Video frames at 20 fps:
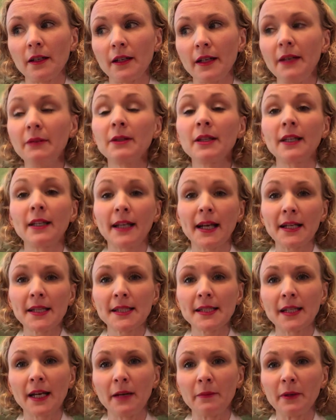even the
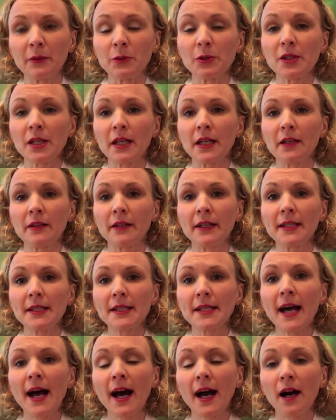last time I was here,
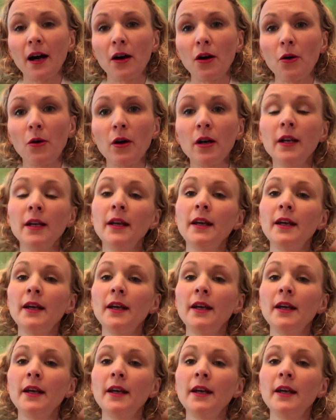is how